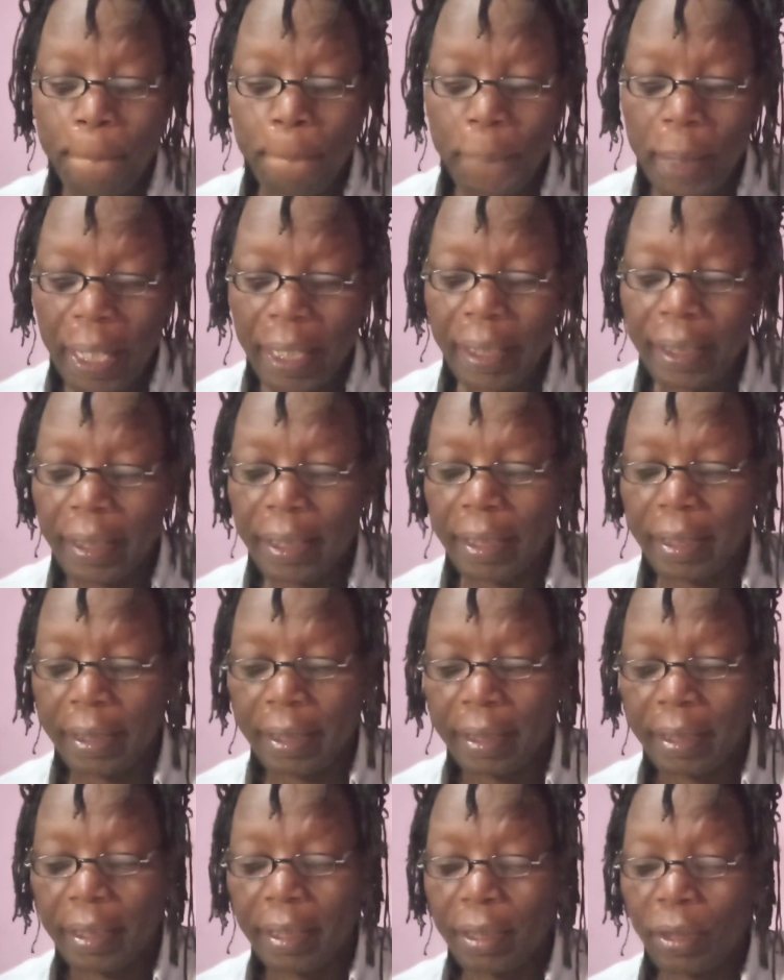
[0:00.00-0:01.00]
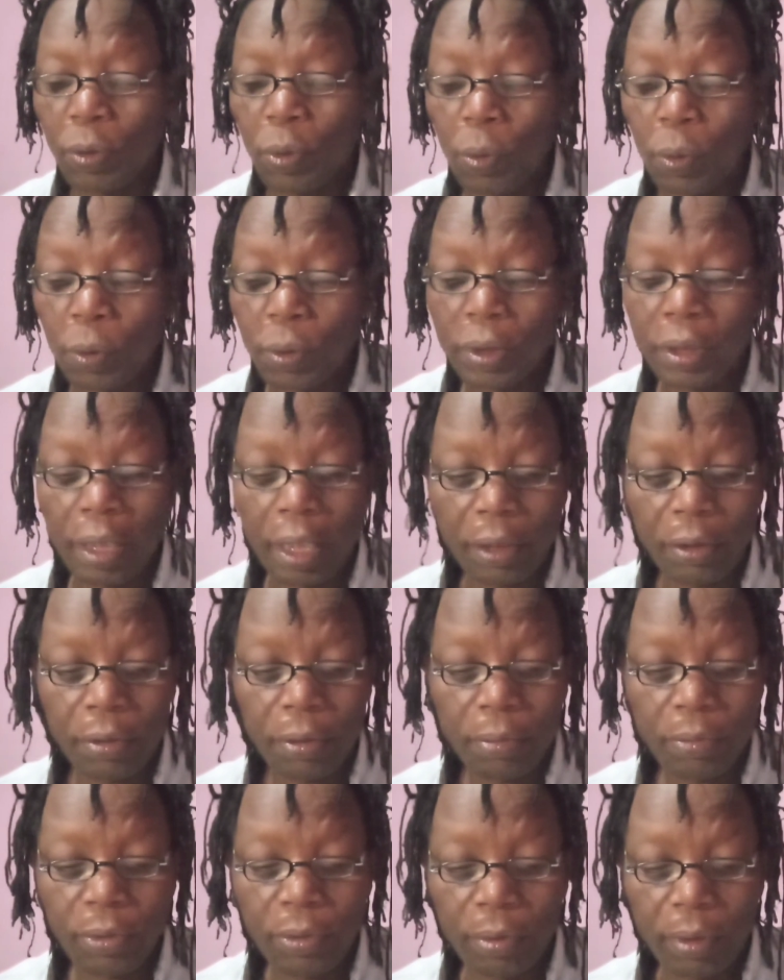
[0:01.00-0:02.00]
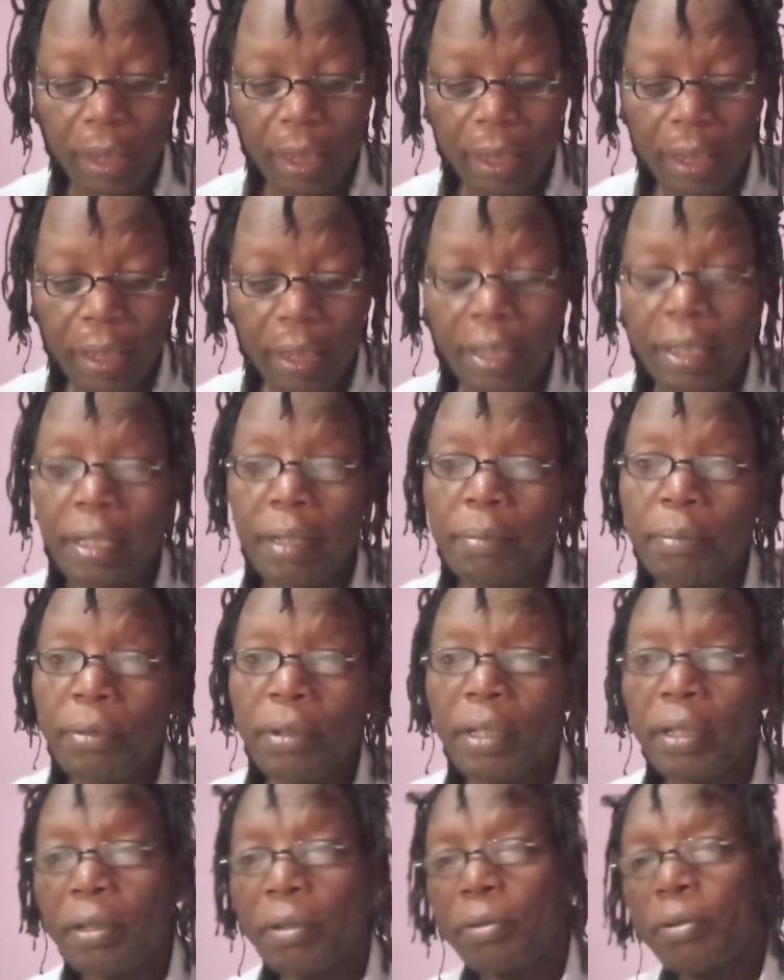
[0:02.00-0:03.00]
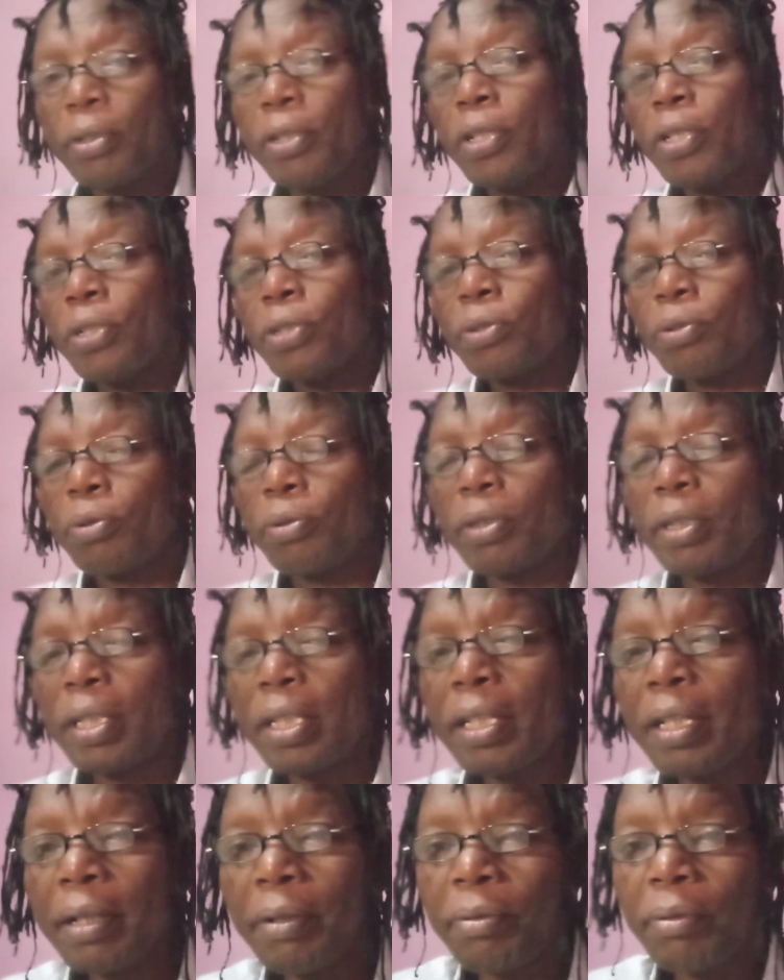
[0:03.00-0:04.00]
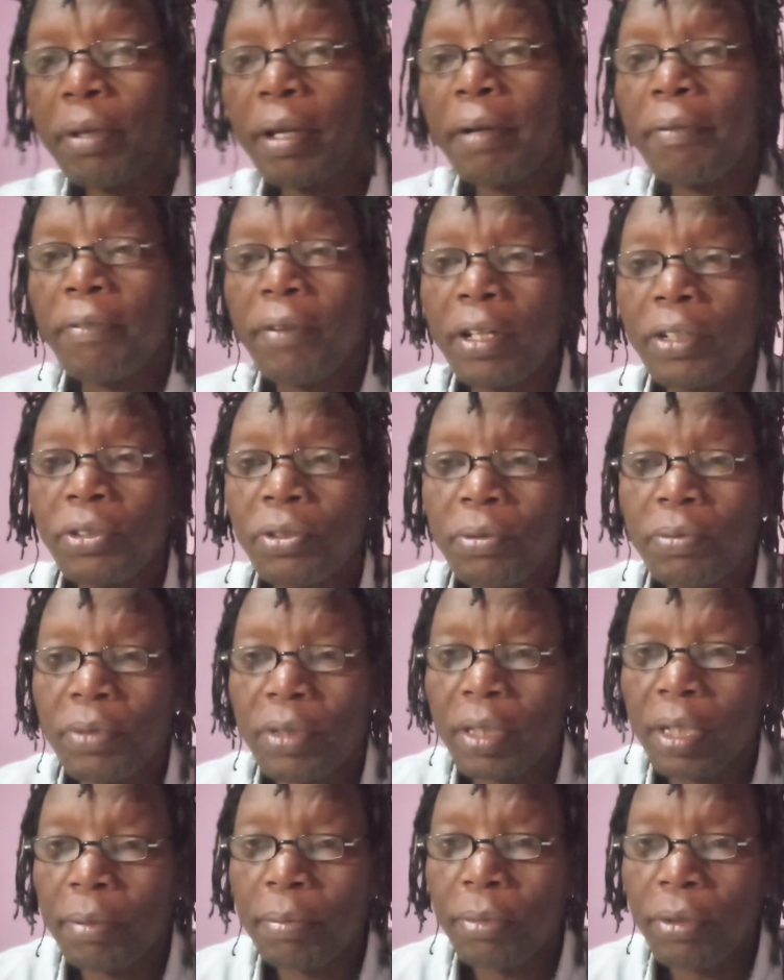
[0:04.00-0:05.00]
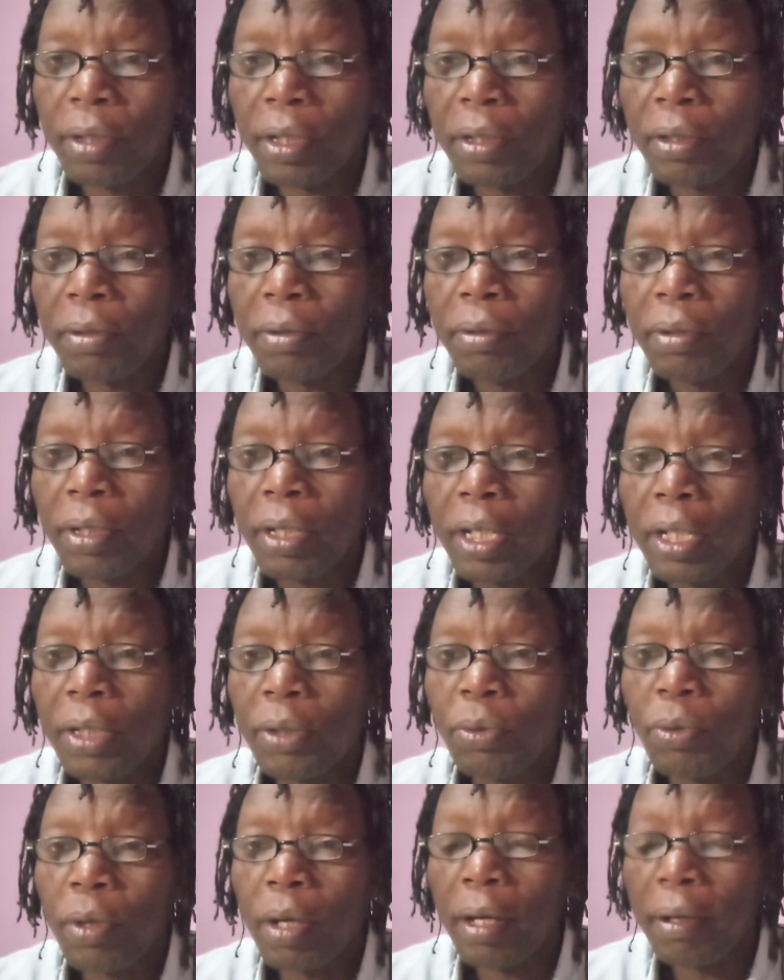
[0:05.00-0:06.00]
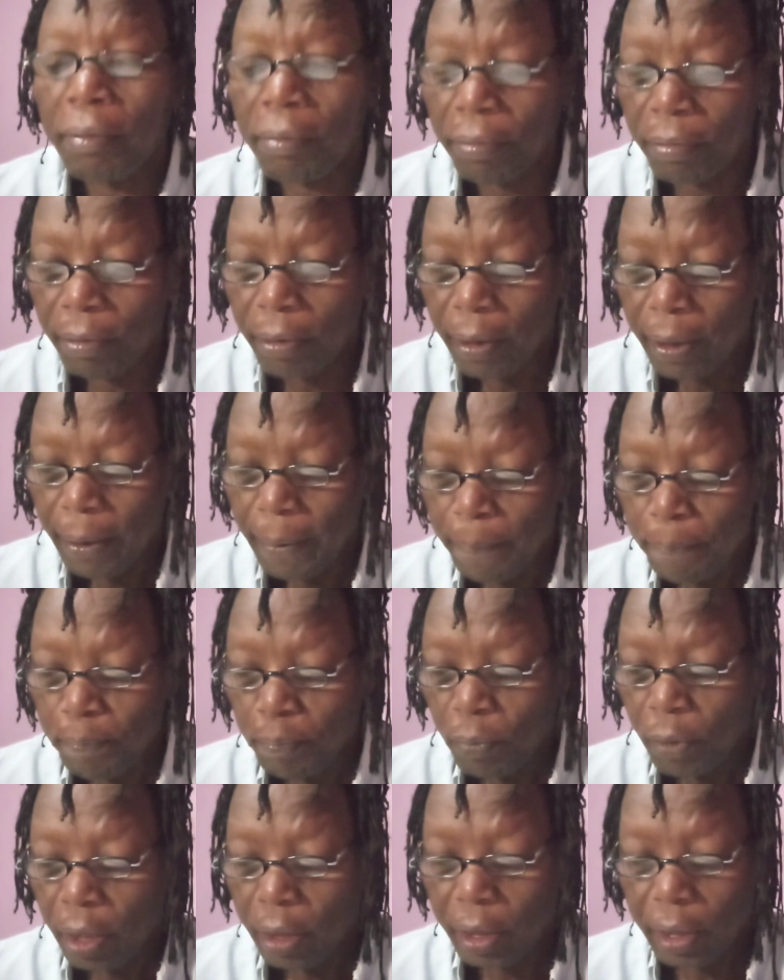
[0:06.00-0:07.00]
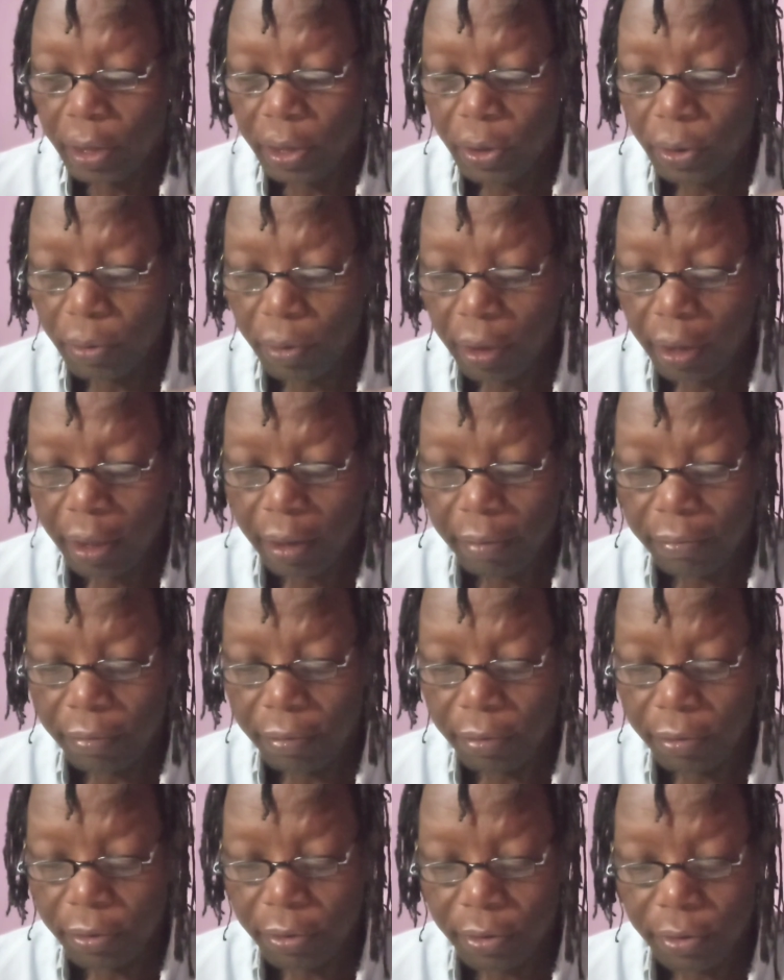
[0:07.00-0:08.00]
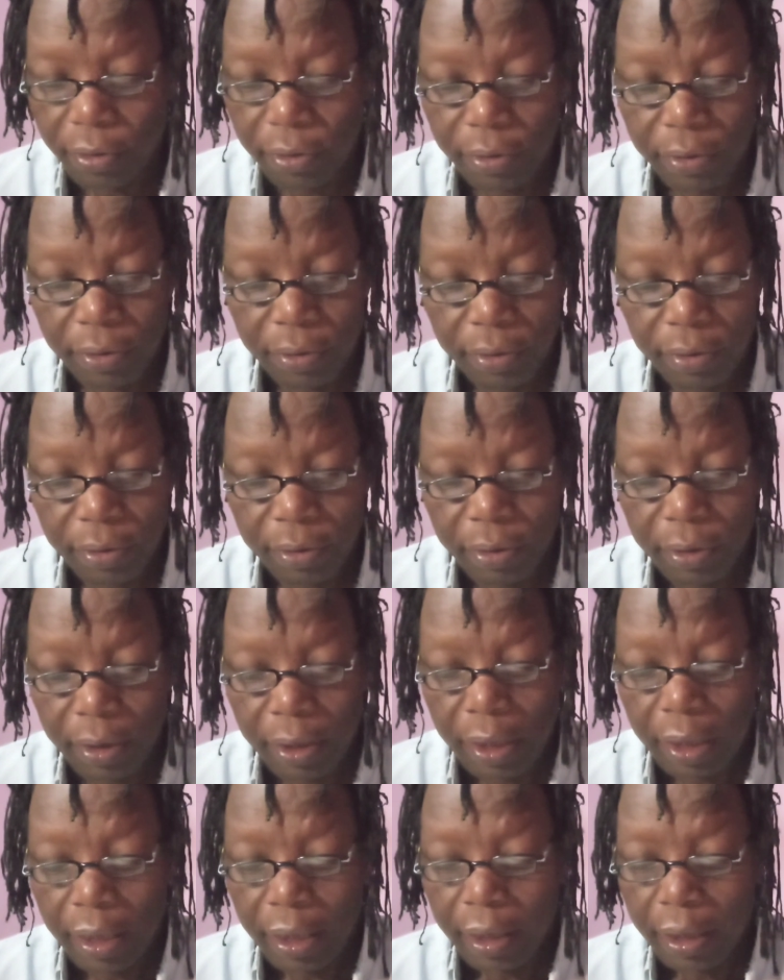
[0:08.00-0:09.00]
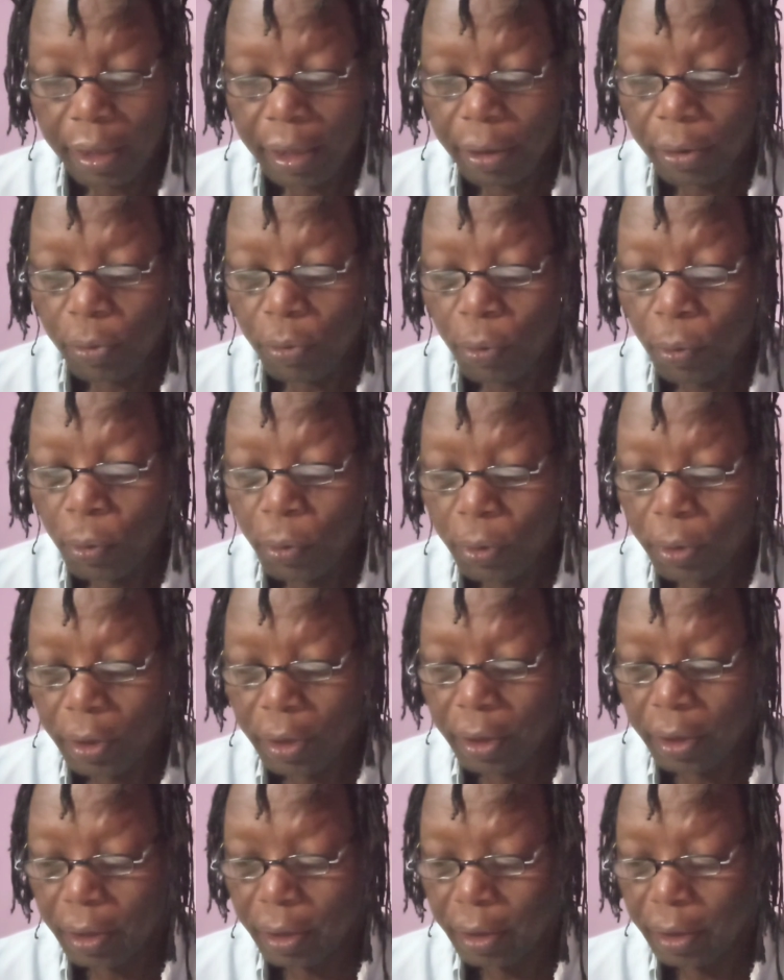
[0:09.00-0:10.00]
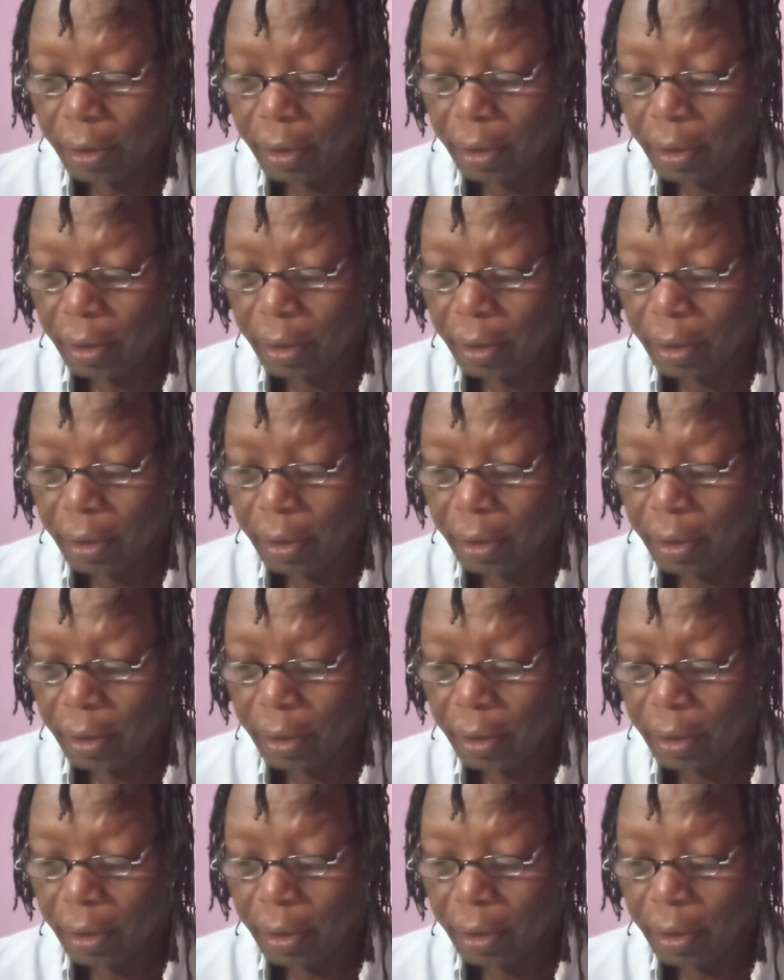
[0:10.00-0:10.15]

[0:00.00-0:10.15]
binding that holds atoms together in a molecule. So here we have atoms in a molecule, and we have the nuclear force that holds